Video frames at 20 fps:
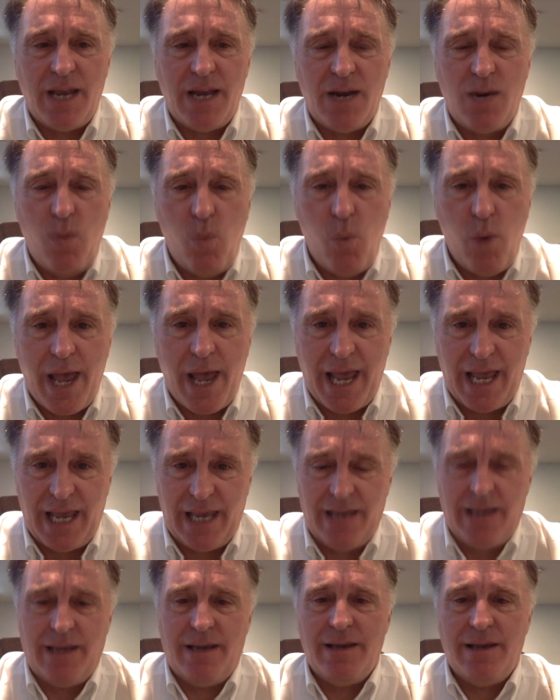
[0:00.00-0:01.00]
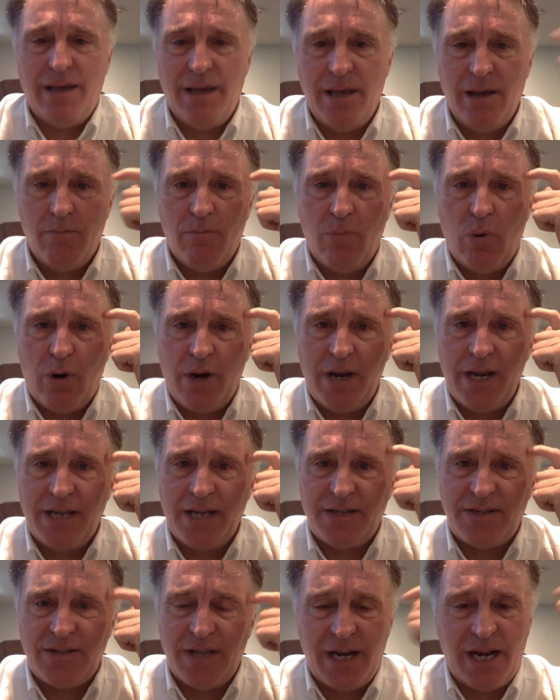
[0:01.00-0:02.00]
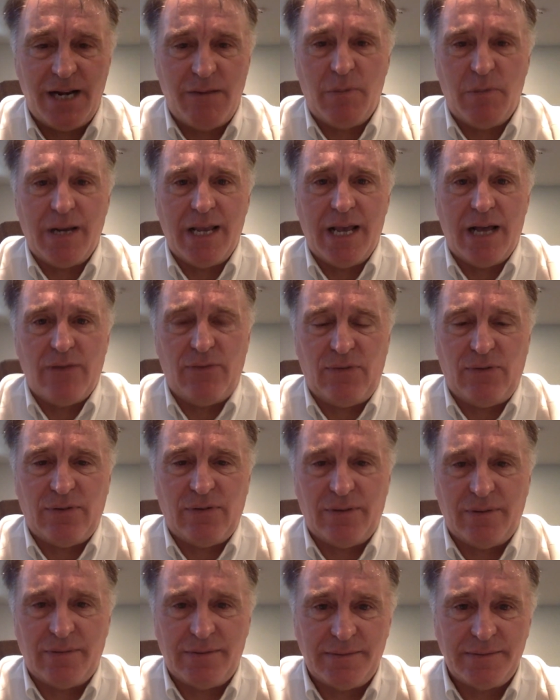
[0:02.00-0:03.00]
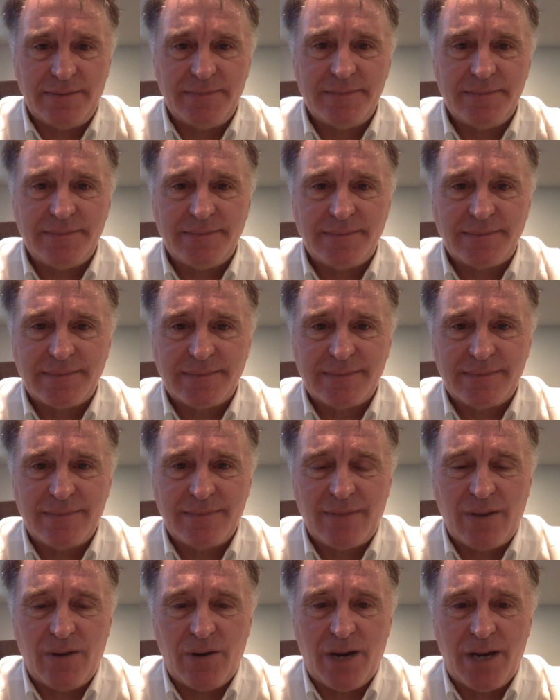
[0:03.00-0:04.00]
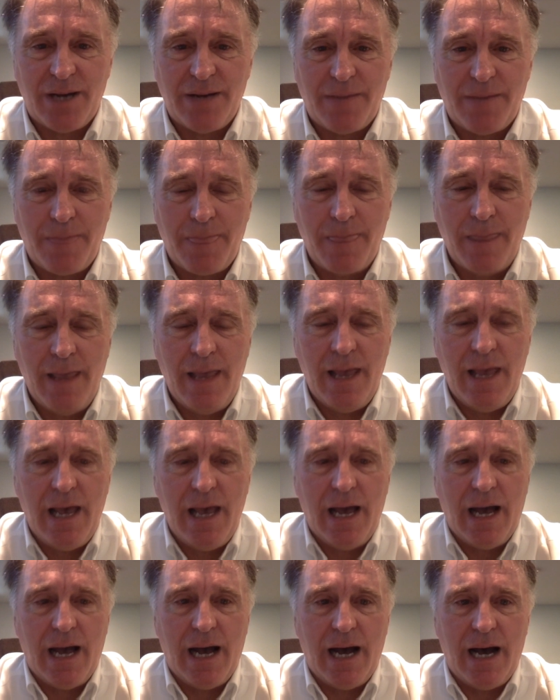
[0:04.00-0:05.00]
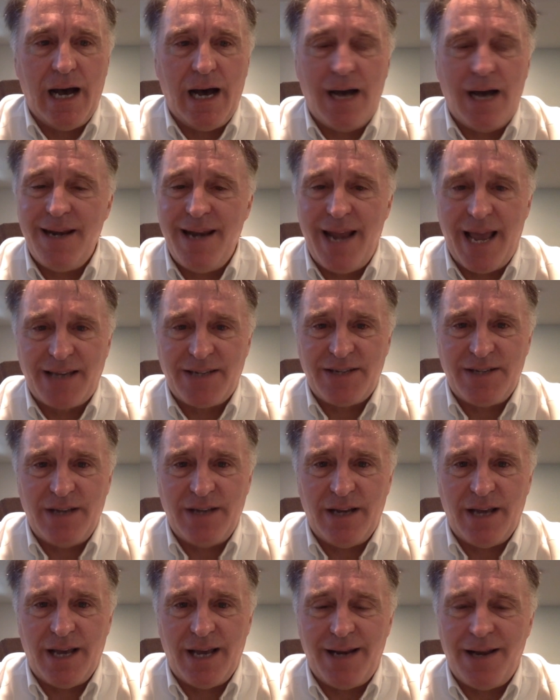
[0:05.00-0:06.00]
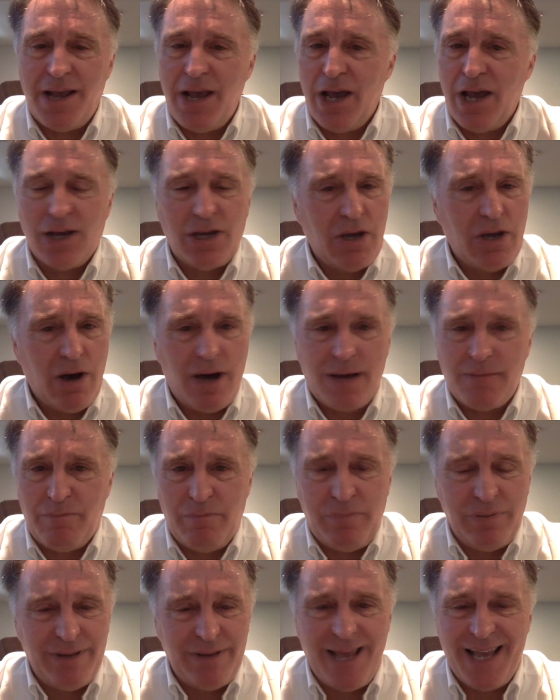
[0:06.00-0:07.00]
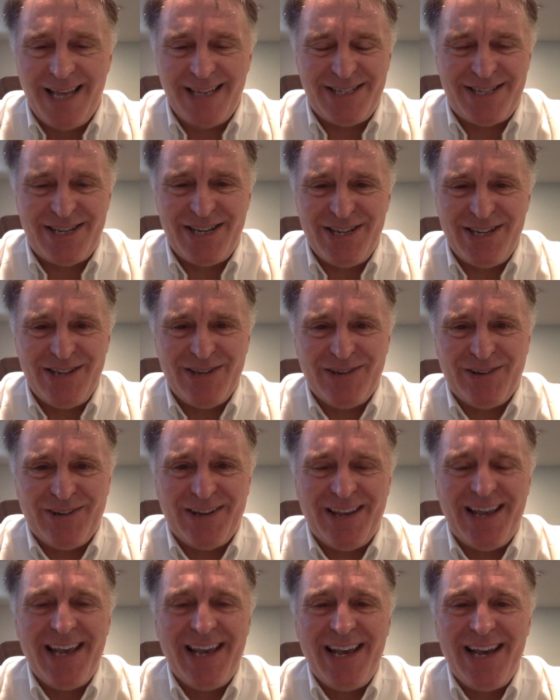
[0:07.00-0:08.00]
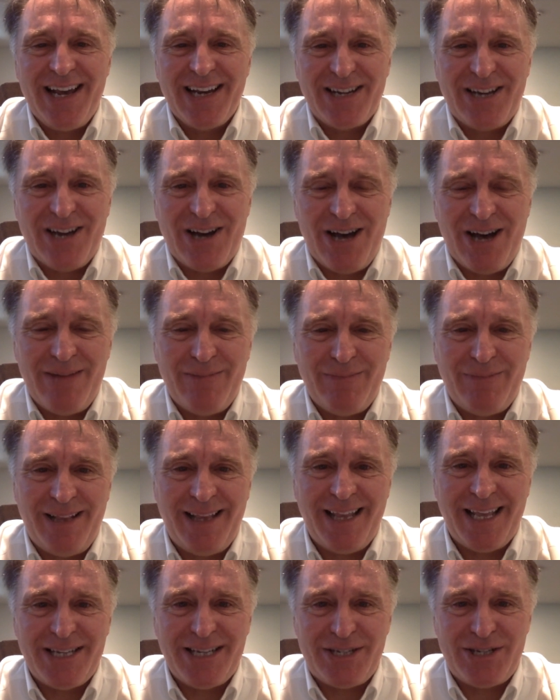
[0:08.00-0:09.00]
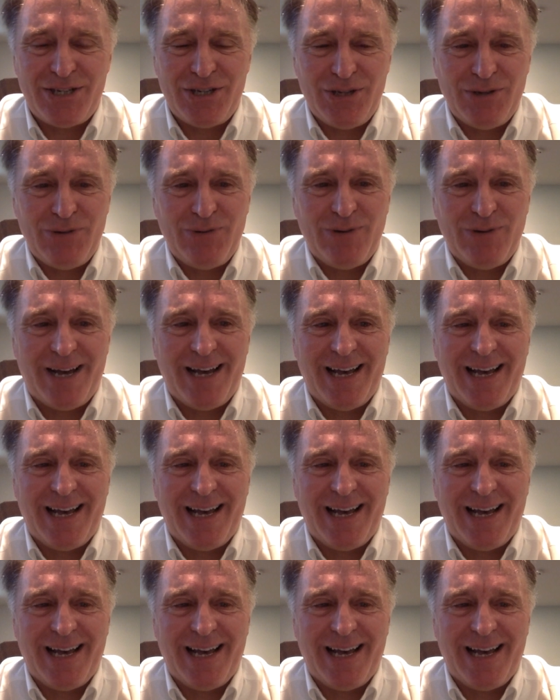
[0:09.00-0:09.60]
and away more hits than anybody else. Okay? Next in line, God bless you. God bless you,